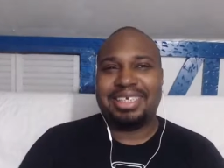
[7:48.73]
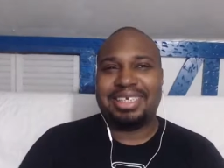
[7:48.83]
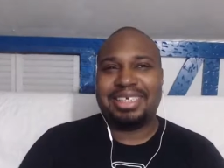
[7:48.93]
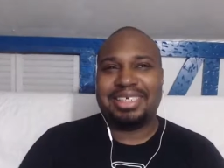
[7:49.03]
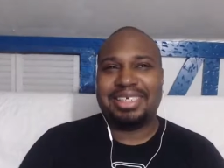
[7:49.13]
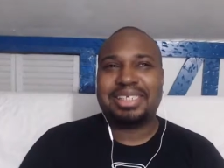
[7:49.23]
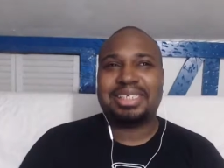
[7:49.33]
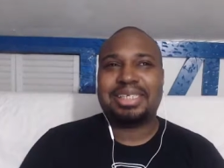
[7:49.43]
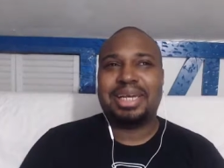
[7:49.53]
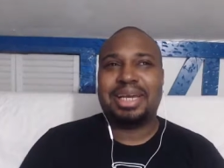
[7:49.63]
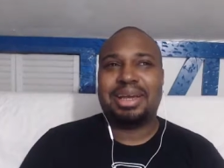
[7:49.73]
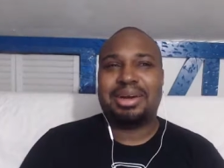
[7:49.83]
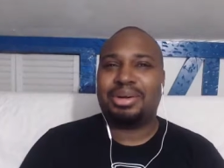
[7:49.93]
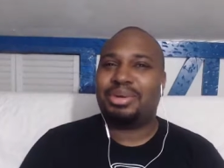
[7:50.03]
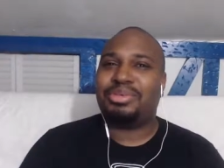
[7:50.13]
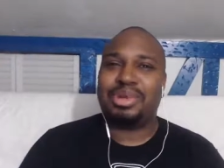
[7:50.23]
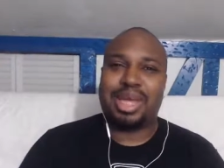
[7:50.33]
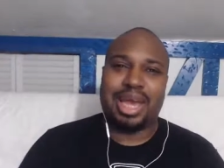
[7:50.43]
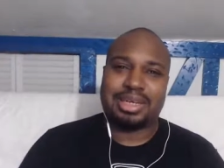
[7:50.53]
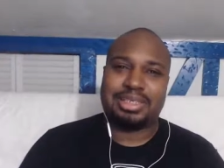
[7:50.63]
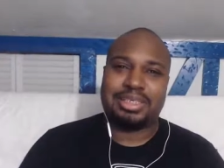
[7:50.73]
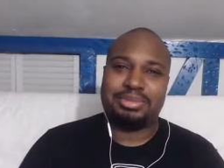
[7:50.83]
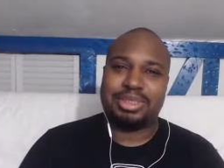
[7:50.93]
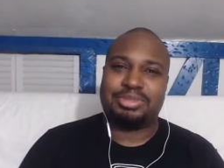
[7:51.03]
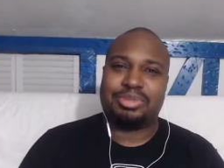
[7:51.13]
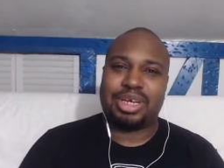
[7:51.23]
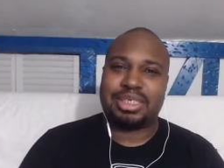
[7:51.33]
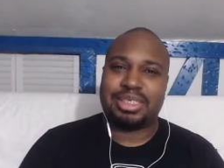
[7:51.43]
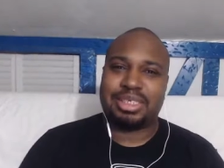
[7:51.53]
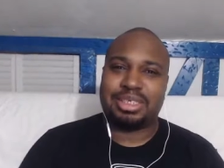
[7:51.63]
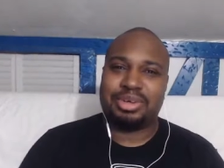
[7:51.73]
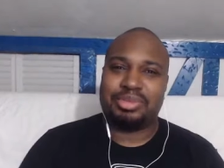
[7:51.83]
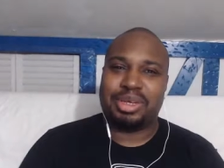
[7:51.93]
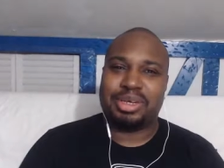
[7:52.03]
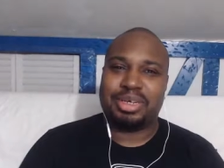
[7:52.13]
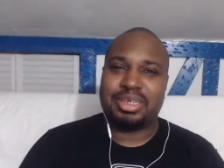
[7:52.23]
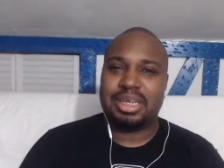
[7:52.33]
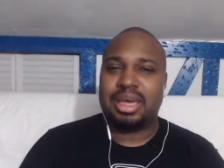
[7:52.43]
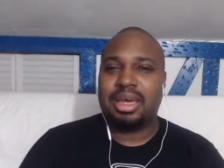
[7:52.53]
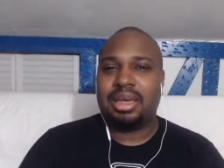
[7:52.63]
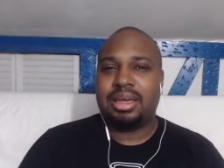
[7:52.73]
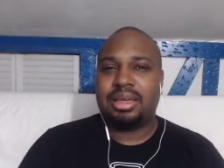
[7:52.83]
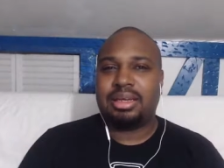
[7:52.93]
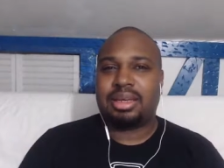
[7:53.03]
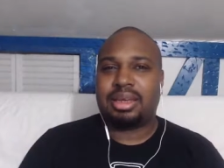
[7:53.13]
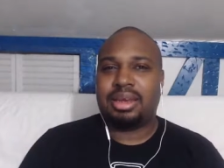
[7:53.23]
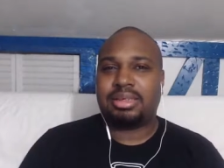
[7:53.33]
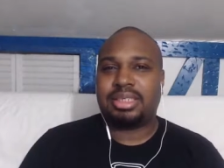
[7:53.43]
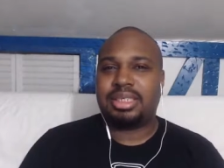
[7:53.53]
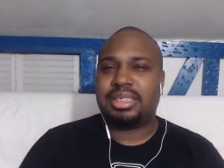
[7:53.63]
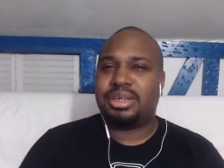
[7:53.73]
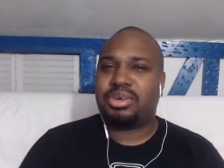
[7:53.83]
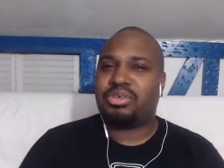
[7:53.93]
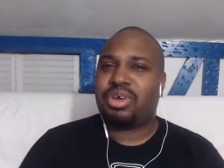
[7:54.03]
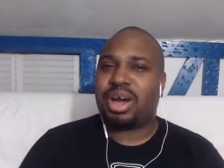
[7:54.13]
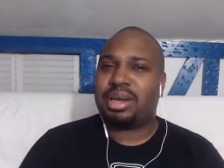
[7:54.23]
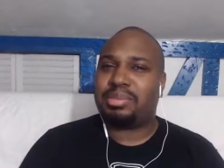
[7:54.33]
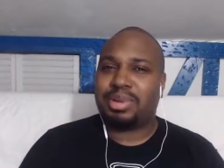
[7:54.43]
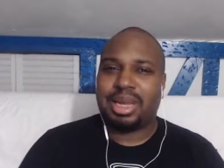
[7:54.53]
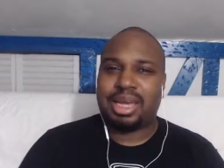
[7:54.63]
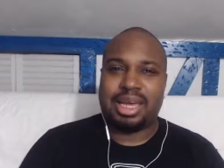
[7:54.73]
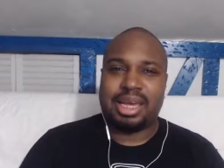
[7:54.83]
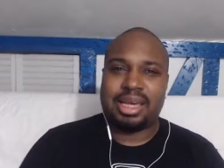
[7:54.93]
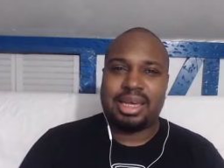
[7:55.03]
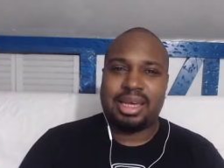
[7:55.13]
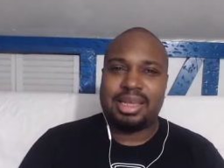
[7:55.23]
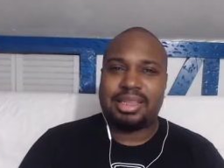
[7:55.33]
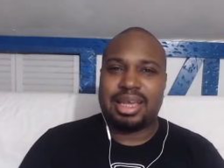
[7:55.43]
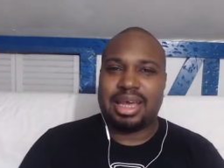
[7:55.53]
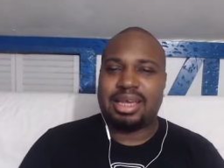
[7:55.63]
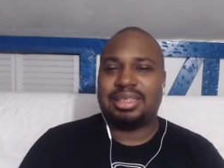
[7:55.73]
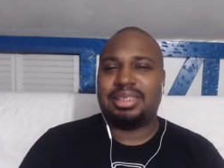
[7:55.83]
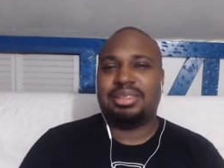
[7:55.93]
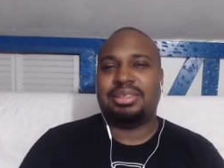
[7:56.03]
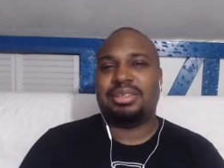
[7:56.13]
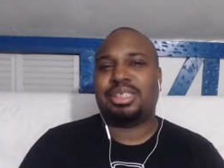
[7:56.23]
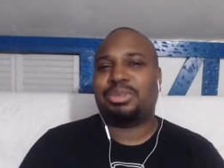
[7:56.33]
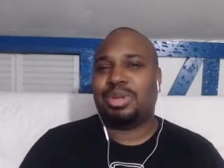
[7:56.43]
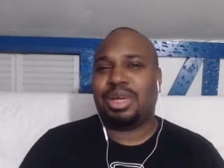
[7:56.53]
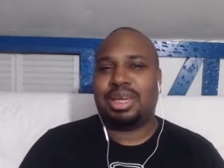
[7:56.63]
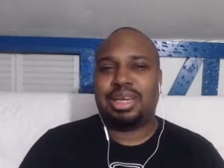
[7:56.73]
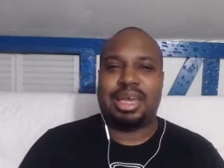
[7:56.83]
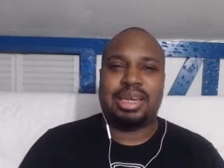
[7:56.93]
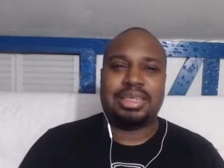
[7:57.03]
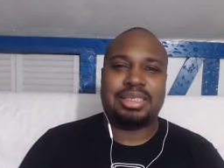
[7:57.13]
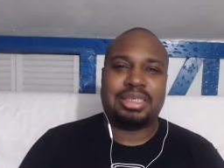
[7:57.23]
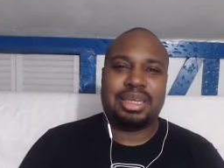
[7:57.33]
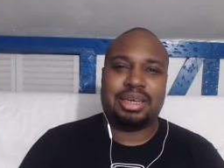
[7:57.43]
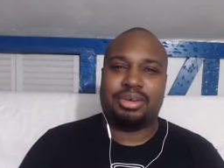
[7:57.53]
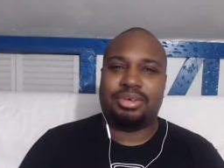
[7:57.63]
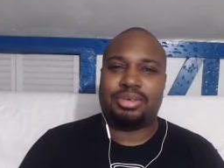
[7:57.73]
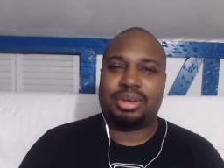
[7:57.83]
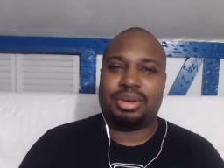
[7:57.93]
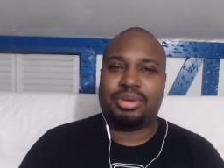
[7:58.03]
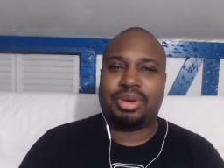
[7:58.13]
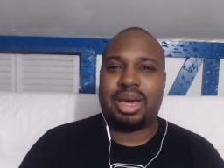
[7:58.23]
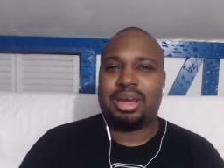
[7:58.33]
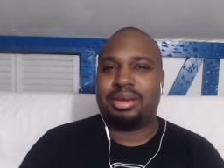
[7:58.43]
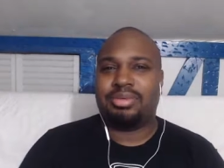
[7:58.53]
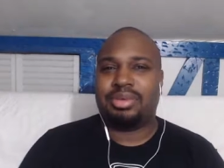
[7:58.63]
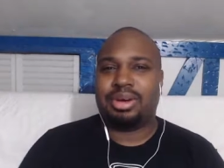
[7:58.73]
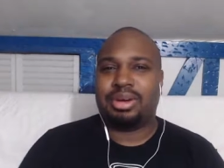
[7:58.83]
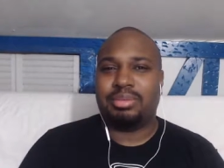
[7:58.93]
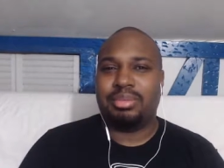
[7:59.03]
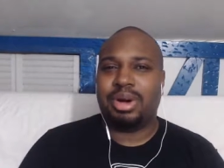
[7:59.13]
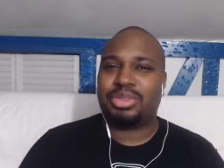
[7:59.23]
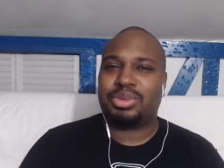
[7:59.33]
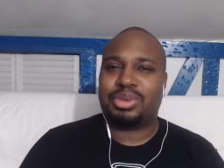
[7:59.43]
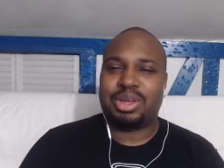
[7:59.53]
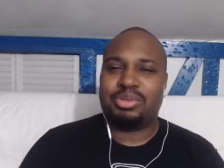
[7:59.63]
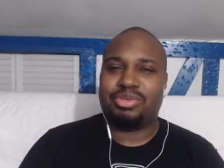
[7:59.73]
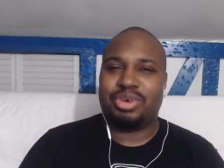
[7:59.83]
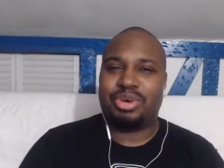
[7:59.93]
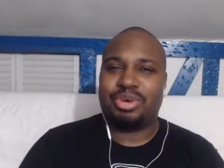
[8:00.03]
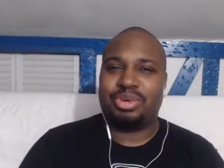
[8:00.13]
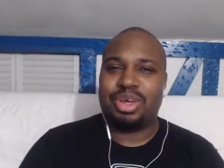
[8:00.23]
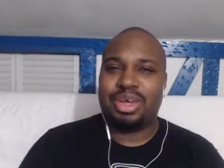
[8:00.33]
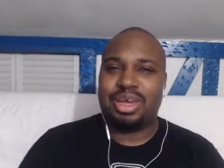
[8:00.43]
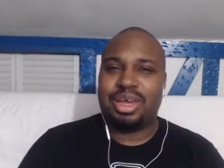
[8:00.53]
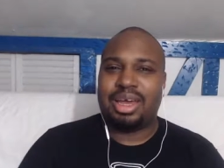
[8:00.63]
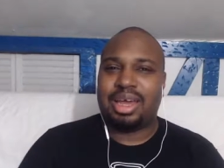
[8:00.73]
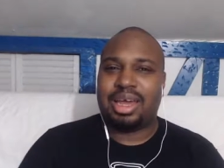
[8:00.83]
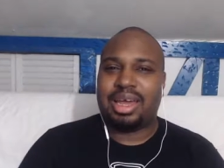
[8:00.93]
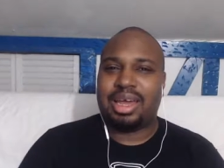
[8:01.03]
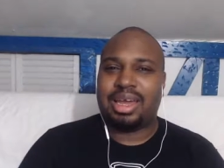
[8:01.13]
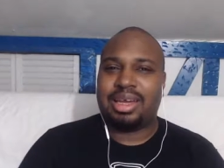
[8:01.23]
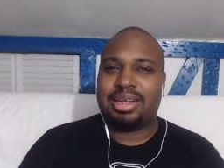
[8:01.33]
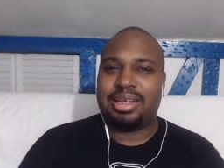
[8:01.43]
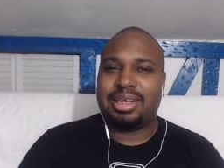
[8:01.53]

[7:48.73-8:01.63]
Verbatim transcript: just seeing her reaction was priceless, though, because you know she still tried to play that sweet, innocent, you know, kind of uh, motherly role, and